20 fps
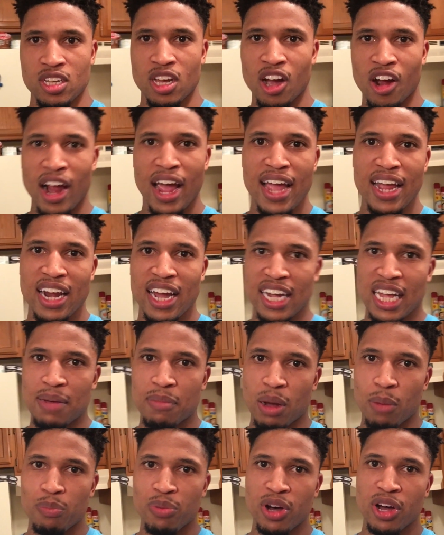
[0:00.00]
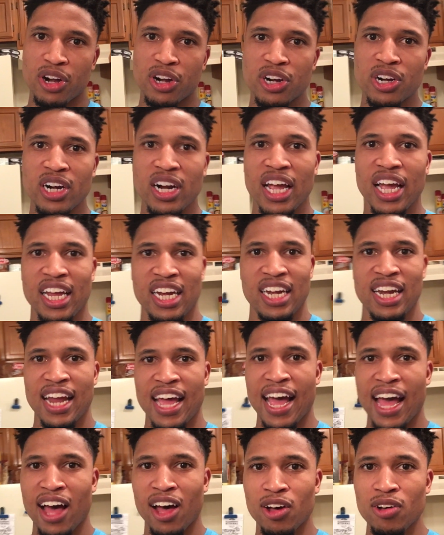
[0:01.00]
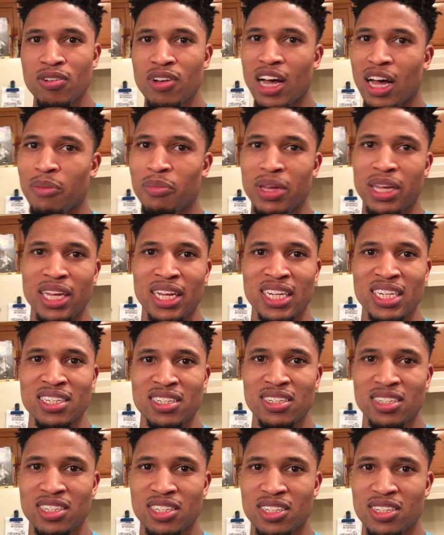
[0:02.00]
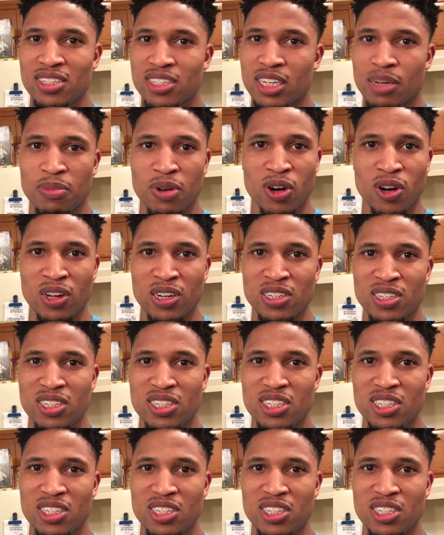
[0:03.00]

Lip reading: All right, I got my butter, and now, I mean, come on.